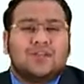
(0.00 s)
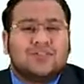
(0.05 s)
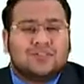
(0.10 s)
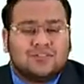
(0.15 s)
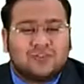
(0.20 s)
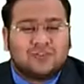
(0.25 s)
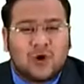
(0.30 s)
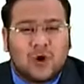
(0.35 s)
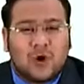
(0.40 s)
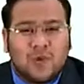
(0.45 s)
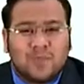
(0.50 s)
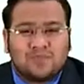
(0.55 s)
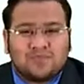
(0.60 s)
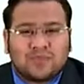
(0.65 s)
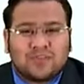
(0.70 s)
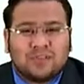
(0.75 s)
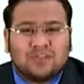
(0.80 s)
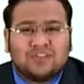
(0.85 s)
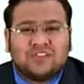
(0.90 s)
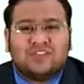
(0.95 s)
So
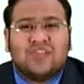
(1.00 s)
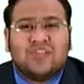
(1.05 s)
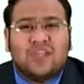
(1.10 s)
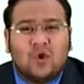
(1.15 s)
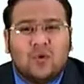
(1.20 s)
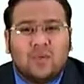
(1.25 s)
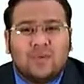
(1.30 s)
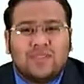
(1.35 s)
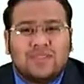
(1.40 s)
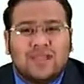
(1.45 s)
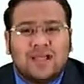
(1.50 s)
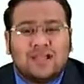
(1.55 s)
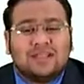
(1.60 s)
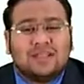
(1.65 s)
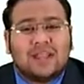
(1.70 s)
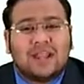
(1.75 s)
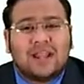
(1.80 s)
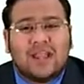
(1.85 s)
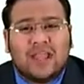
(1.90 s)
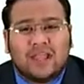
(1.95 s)
see you in the
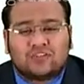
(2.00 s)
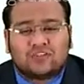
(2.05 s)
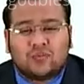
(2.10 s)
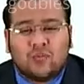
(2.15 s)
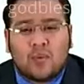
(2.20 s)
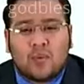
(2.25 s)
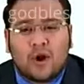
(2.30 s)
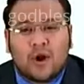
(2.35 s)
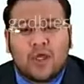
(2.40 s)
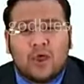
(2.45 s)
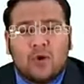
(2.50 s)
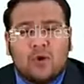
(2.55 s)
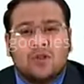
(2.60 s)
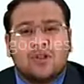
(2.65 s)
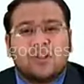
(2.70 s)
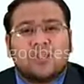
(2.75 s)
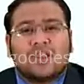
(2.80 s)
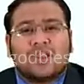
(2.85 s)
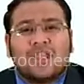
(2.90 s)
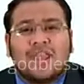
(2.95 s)
next
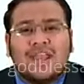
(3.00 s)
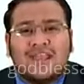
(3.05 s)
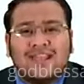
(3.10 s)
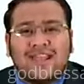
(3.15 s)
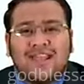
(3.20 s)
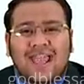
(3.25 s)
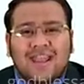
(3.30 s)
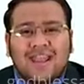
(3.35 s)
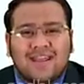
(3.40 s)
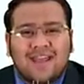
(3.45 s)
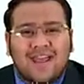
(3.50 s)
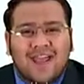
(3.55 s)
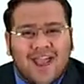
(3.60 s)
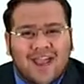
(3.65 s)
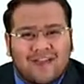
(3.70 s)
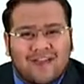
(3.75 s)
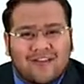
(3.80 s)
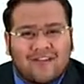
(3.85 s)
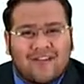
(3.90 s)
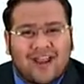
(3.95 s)
module. Till then,
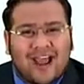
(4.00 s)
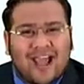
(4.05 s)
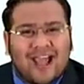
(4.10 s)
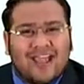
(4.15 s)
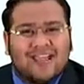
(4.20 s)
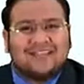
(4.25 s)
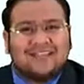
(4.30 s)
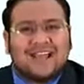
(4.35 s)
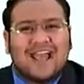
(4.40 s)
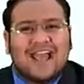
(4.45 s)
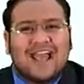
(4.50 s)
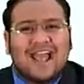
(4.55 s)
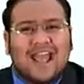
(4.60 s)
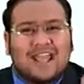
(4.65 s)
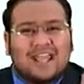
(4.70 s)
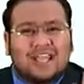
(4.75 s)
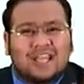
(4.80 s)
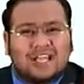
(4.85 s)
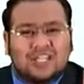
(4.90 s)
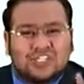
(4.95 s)
rise
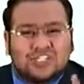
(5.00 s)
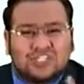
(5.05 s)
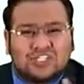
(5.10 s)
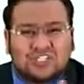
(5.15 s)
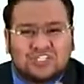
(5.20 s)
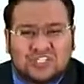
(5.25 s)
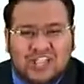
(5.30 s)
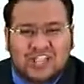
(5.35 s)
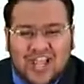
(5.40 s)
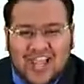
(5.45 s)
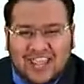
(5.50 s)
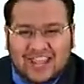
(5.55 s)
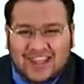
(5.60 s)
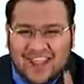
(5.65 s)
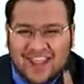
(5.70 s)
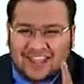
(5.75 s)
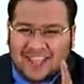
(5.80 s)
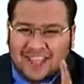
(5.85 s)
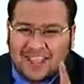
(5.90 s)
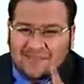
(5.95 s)
and shine
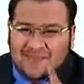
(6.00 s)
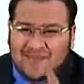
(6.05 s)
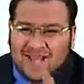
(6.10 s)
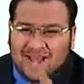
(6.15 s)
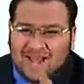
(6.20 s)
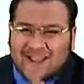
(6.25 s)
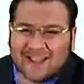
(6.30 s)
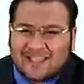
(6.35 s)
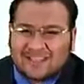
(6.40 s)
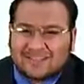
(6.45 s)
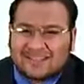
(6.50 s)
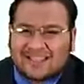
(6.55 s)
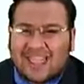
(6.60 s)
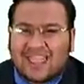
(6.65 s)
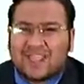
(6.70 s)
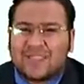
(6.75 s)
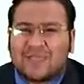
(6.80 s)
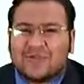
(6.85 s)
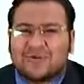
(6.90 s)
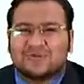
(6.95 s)
and keep learning.
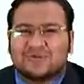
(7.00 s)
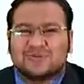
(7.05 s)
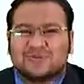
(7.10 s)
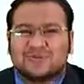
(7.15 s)
Thank you.